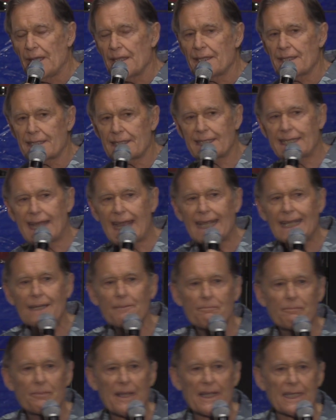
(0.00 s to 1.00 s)
The
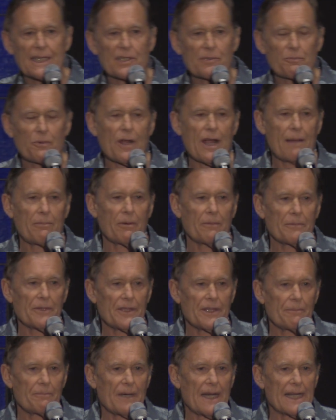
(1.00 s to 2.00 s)
second biggest problem
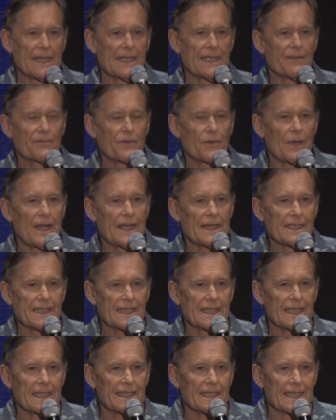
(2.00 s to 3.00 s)
in the body of
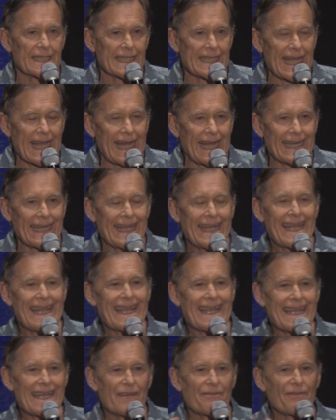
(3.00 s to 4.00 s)
Christ is that
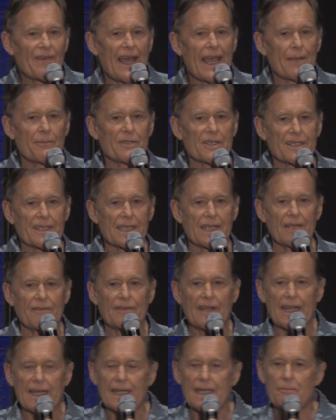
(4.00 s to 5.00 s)
if I
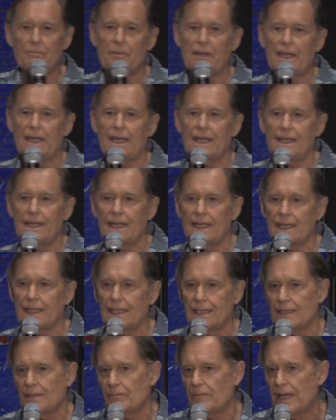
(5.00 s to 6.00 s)
received any pain
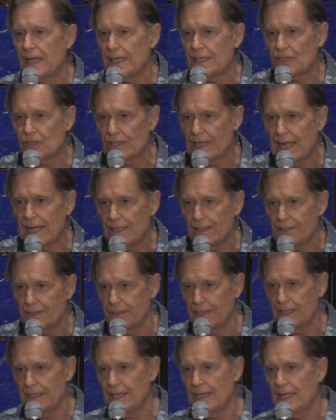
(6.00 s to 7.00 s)
in my
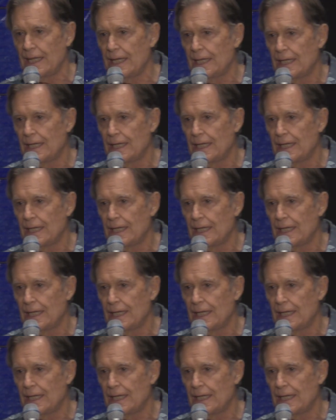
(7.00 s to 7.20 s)
childhood,